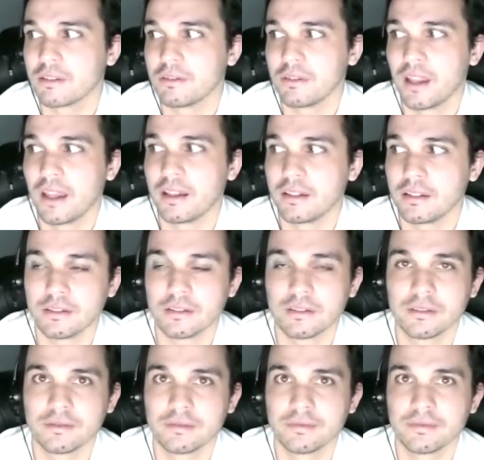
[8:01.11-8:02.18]
that
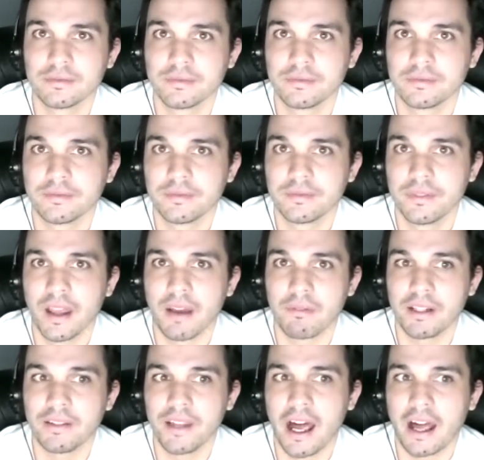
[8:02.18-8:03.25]

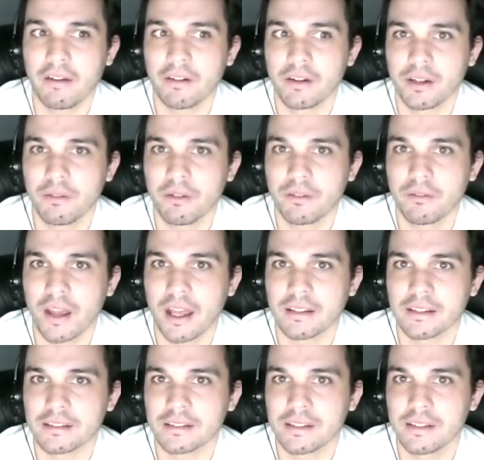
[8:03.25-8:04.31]
every dollar you
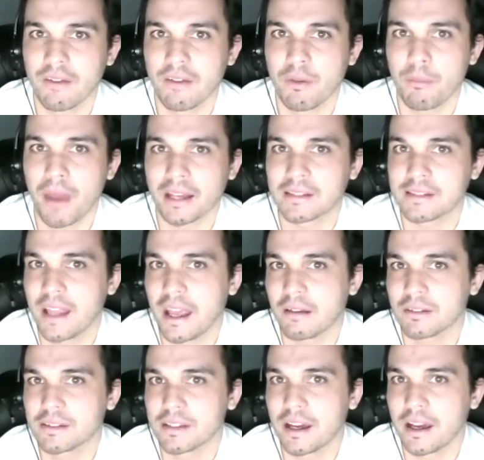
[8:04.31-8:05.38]
invest, you have a max
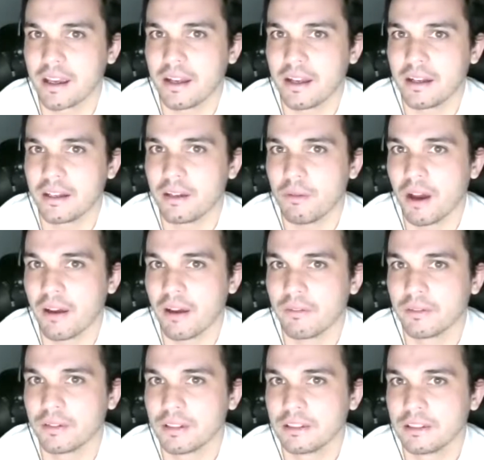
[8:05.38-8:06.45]
downside, and you
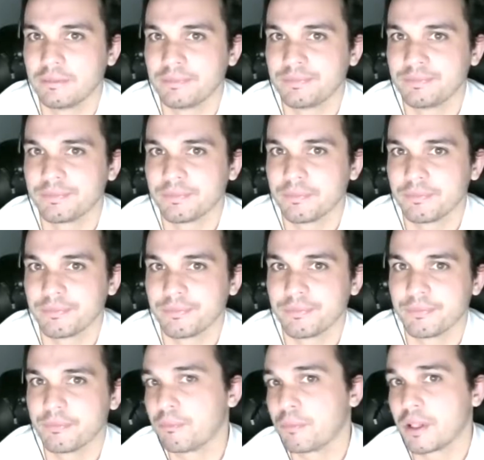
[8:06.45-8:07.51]
have
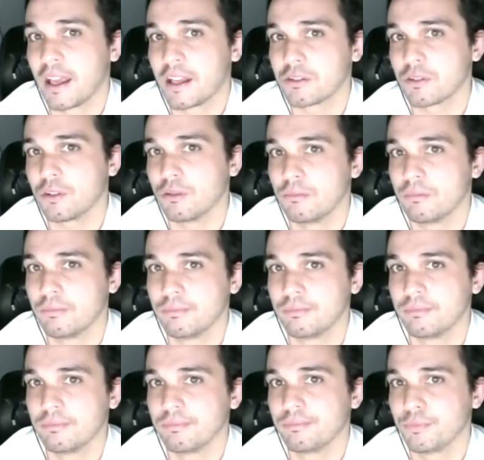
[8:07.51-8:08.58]
potentially
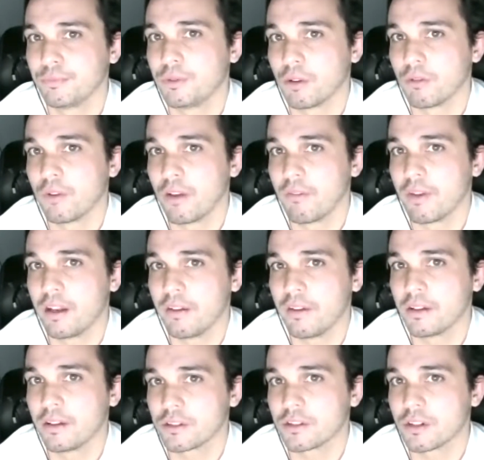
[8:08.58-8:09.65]
derivative
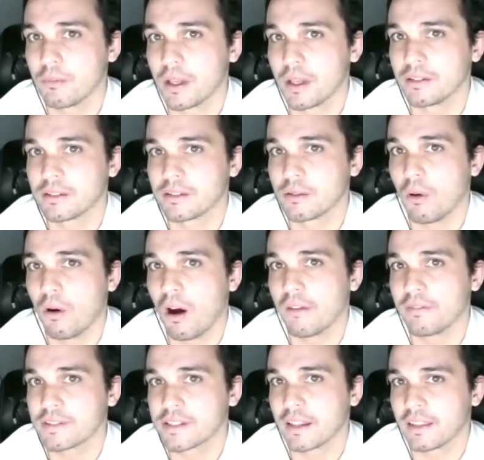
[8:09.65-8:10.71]
instruments to
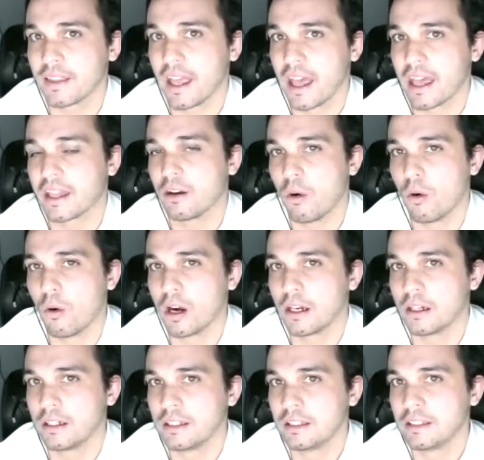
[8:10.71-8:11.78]
offset that,
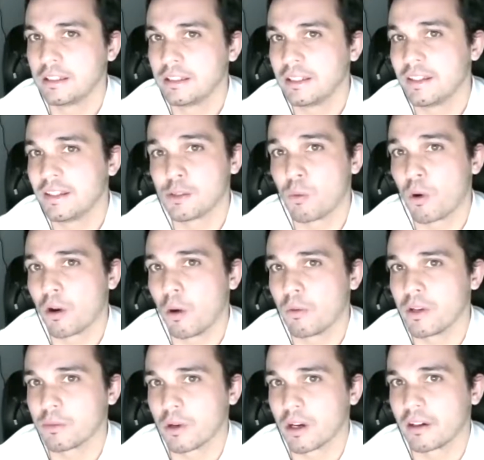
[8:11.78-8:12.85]
or these won't
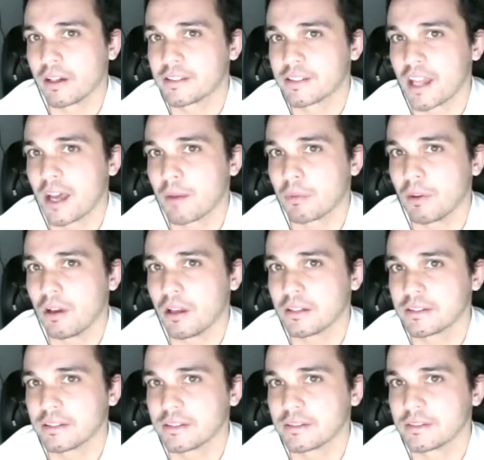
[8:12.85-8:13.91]
always work, like stop
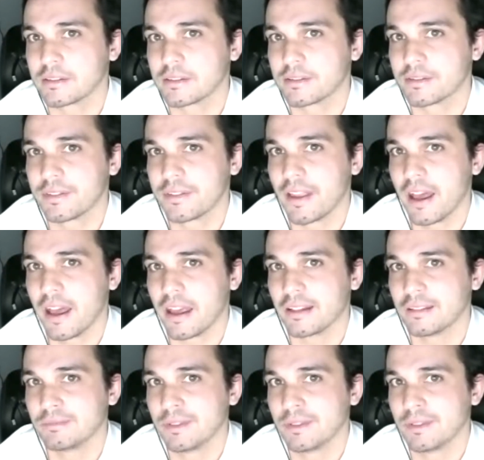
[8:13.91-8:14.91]
losses, that